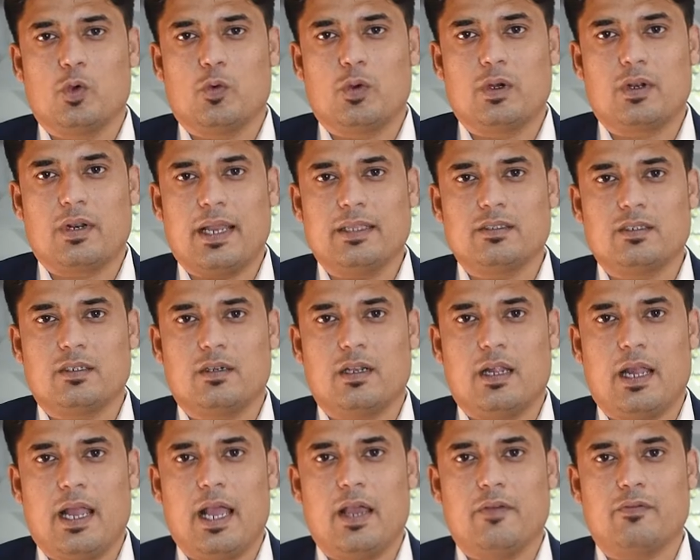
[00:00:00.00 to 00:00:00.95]
you would rather
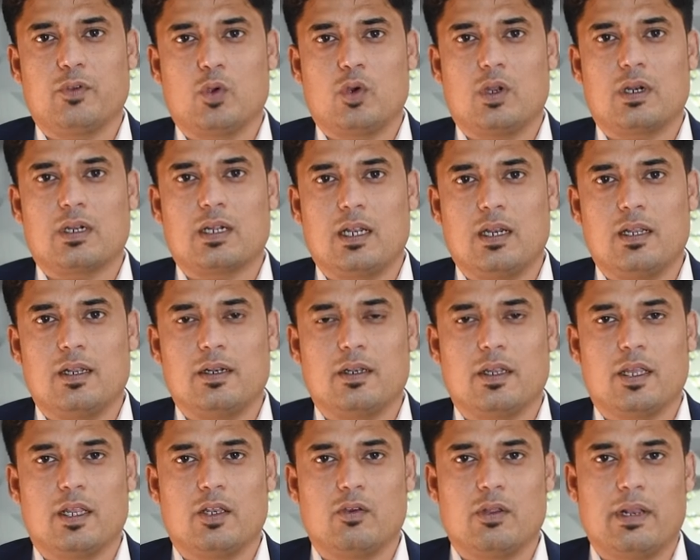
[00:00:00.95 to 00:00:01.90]
have your color
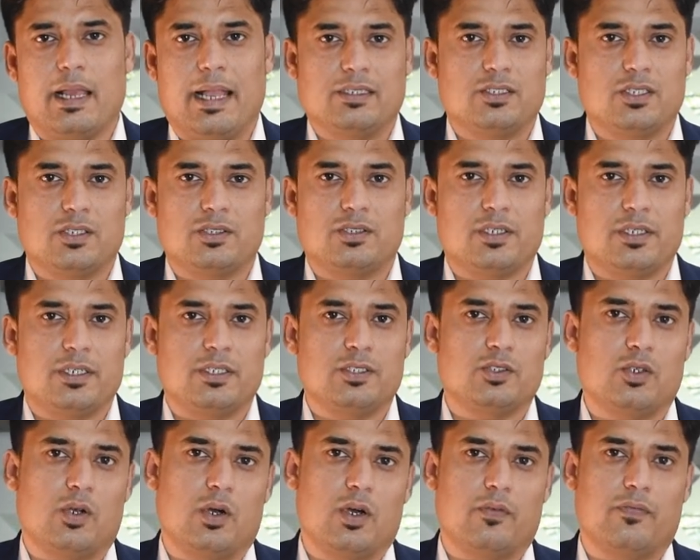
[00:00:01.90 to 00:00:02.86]
in your
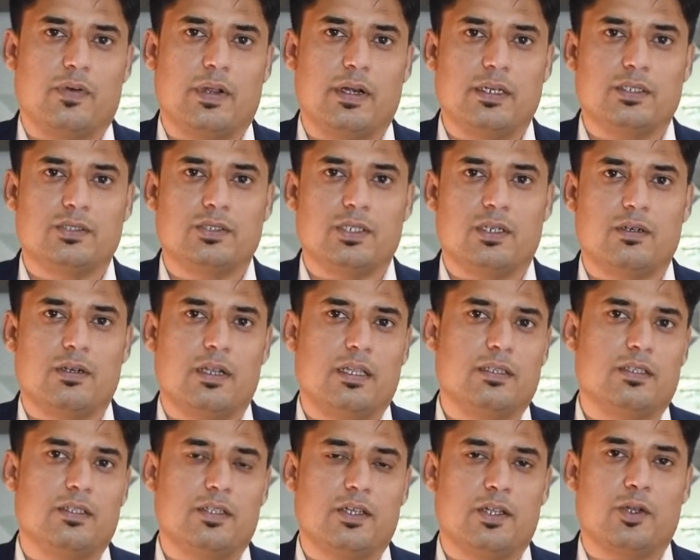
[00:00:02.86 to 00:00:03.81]
accessories or furniture
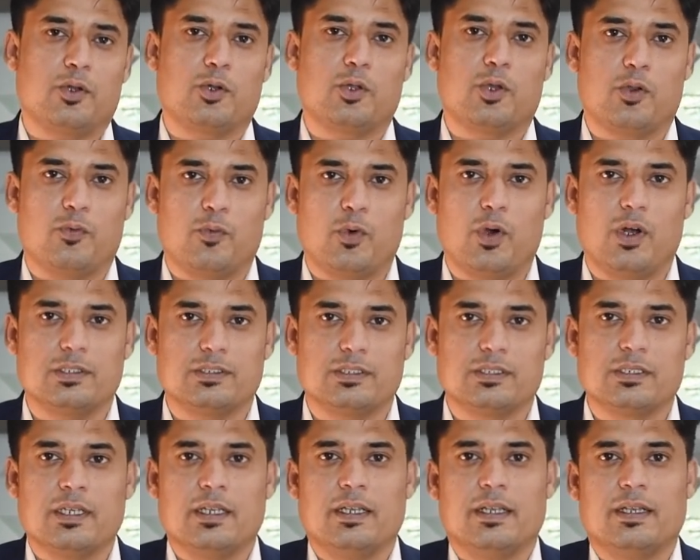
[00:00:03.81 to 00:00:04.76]
rather than on your
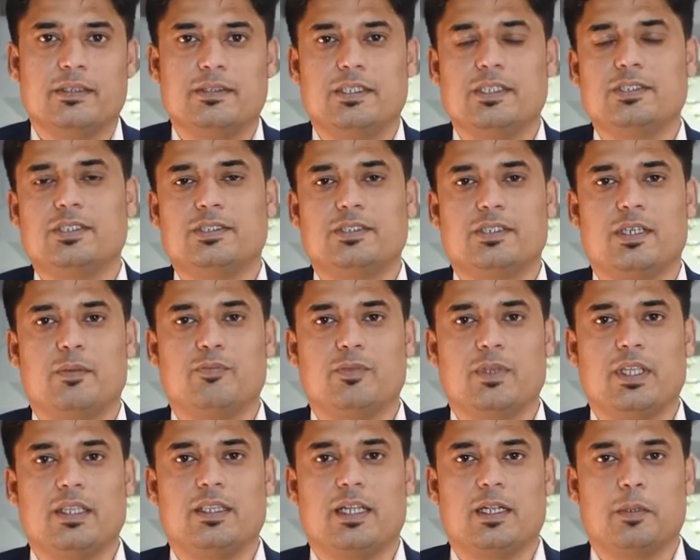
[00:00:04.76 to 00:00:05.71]
walls. This is
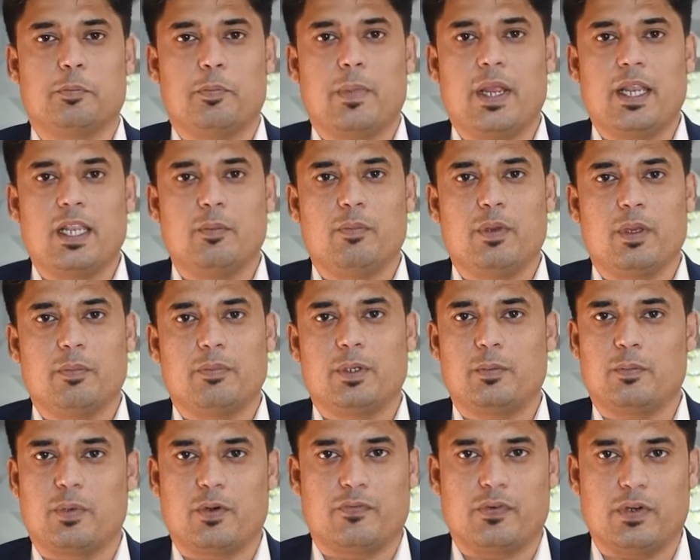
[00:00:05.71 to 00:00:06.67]
something that many people
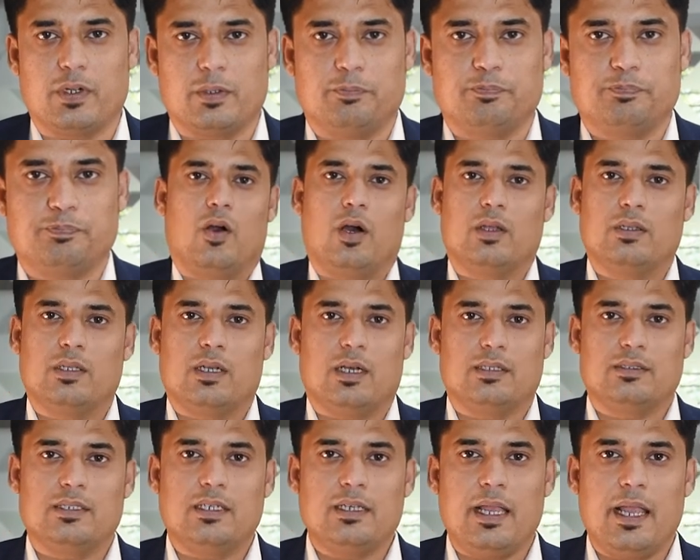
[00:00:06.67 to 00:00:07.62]
prefer. On the
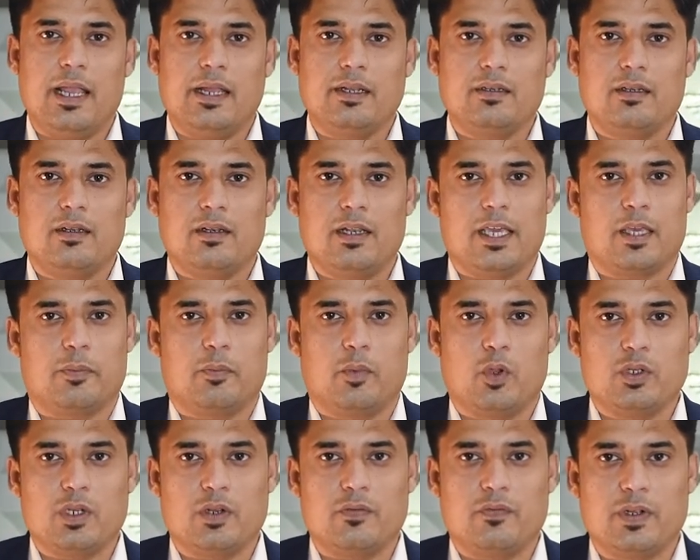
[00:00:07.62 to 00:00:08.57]
other hand, like
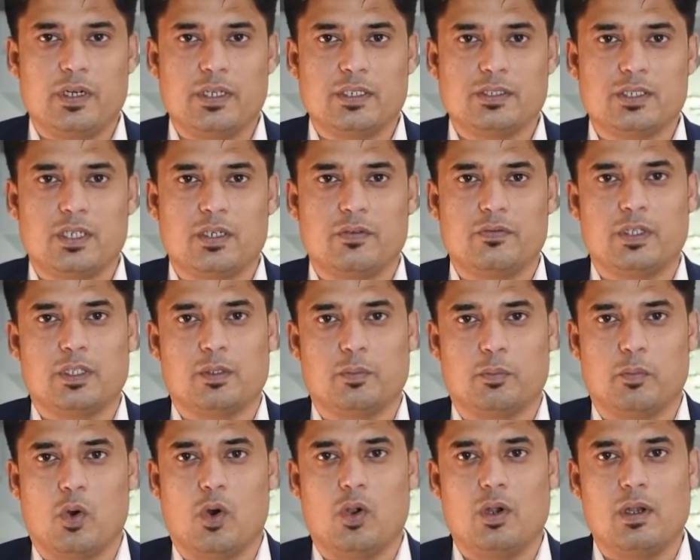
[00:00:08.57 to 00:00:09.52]
muted furniture
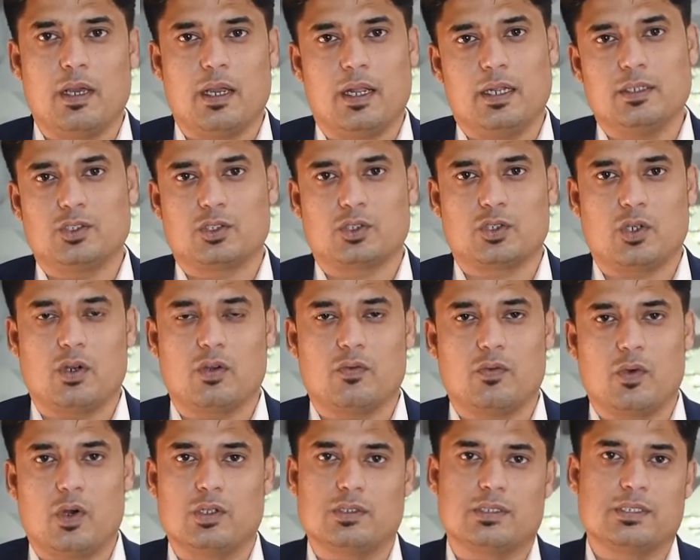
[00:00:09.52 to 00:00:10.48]
with bold and strong
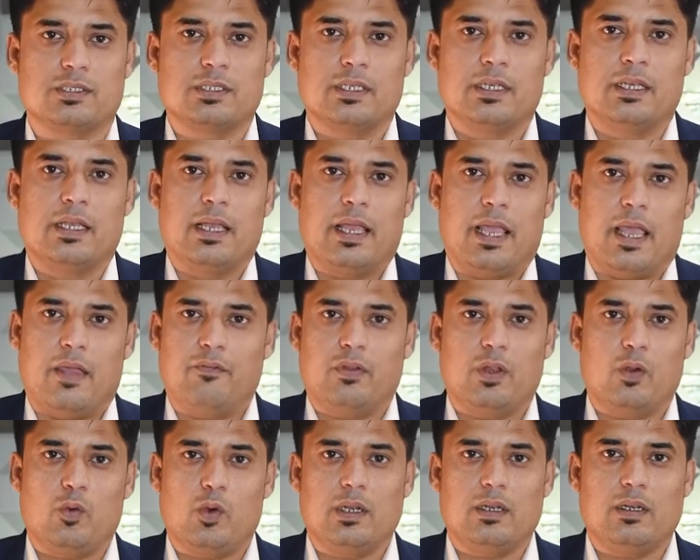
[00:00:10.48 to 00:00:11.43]
walls.
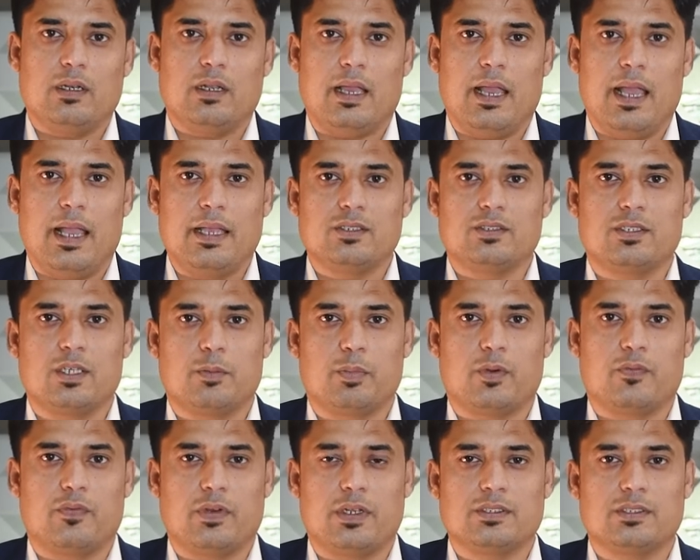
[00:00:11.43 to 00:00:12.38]
Everyone has their
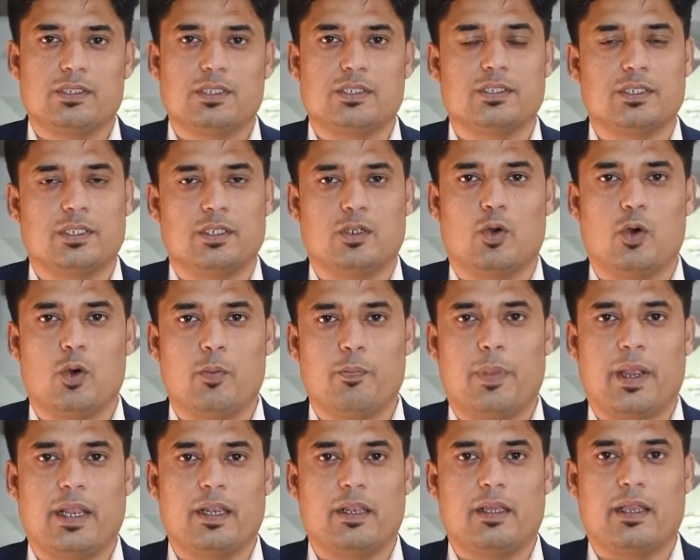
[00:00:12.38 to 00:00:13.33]
preferences in home
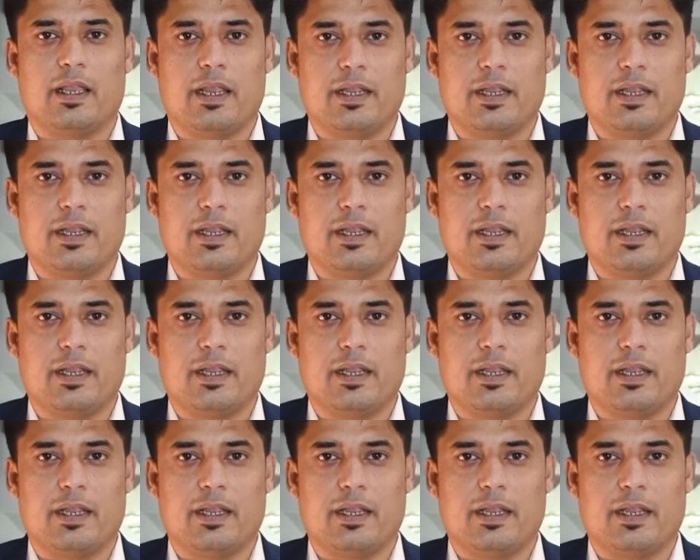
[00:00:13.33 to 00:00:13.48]
painting